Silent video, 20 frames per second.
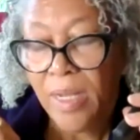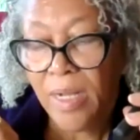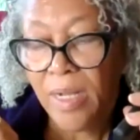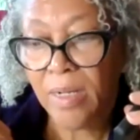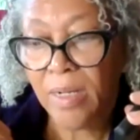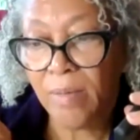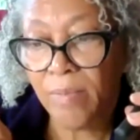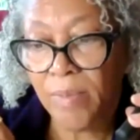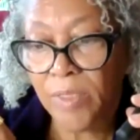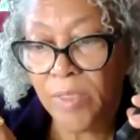
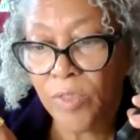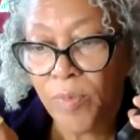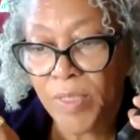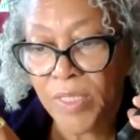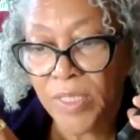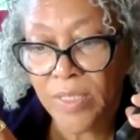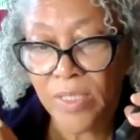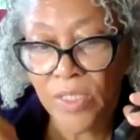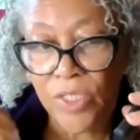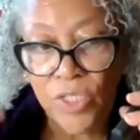
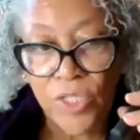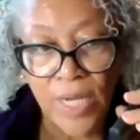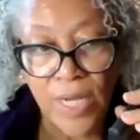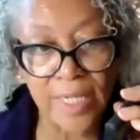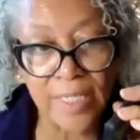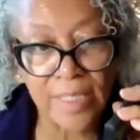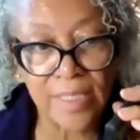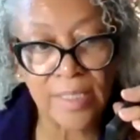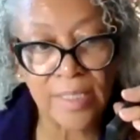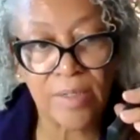especially the
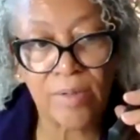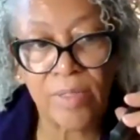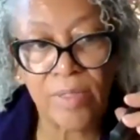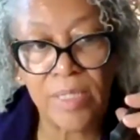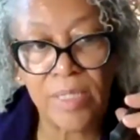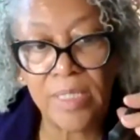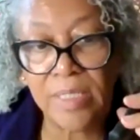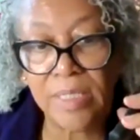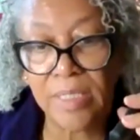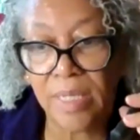jazz
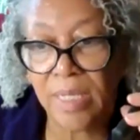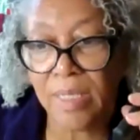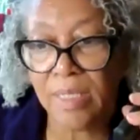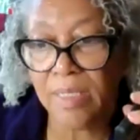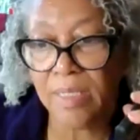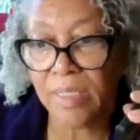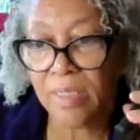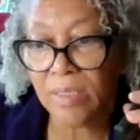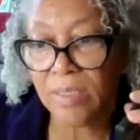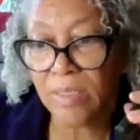series,
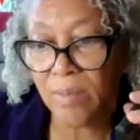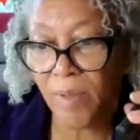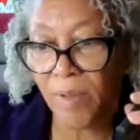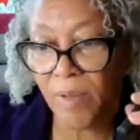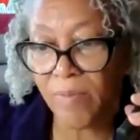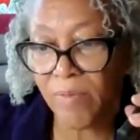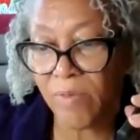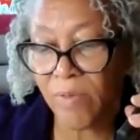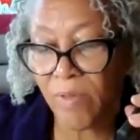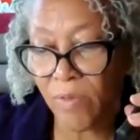and then some
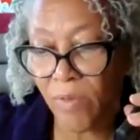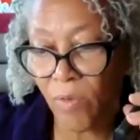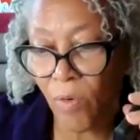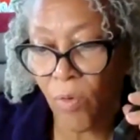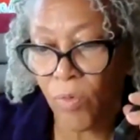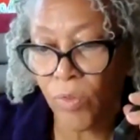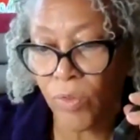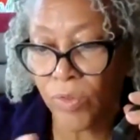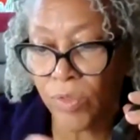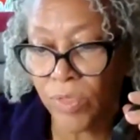other the
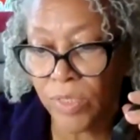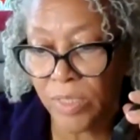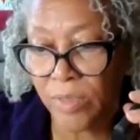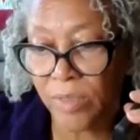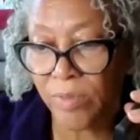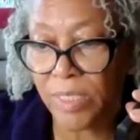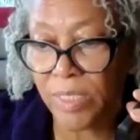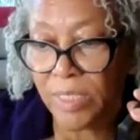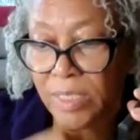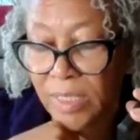older
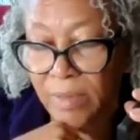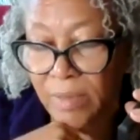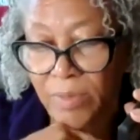series.